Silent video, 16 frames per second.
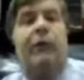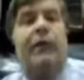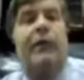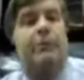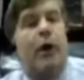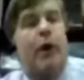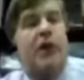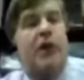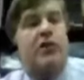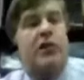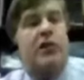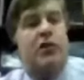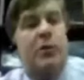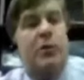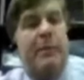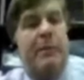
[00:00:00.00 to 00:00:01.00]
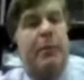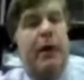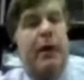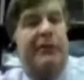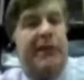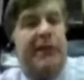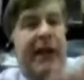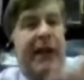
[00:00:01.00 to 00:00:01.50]
with brushing, should we
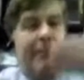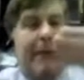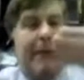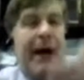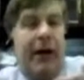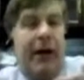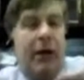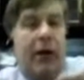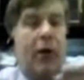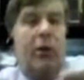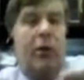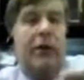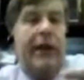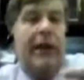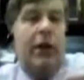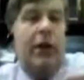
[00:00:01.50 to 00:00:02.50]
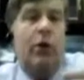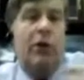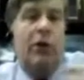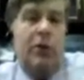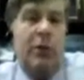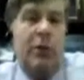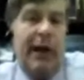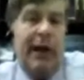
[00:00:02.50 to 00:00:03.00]
brush the enamel only,
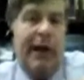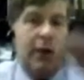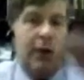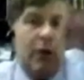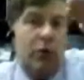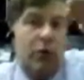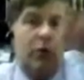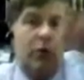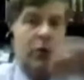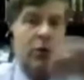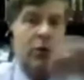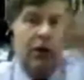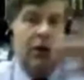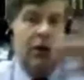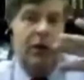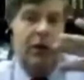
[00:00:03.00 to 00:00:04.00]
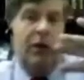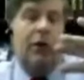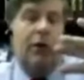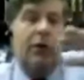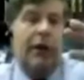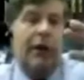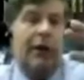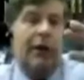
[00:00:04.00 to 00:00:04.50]
or should we, like, do, you
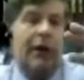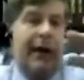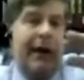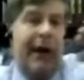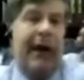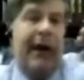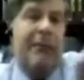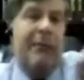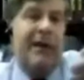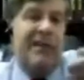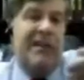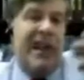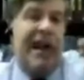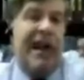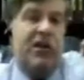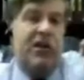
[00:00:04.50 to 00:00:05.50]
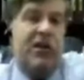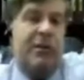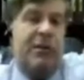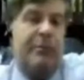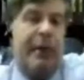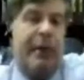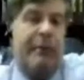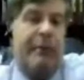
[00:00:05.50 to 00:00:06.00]
know, again, massage
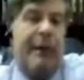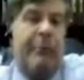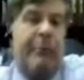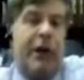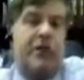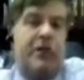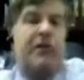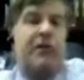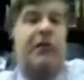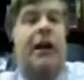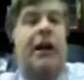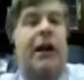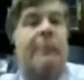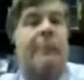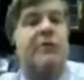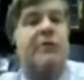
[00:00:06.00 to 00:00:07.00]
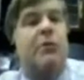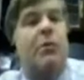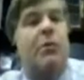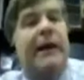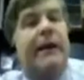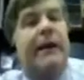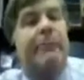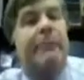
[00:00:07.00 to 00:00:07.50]
by brushing the gums
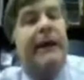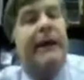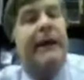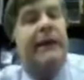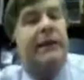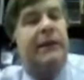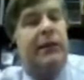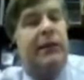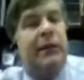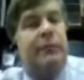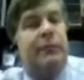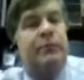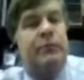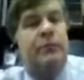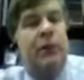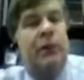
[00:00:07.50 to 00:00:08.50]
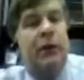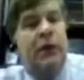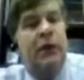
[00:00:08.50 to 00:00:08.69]
quite a bit? You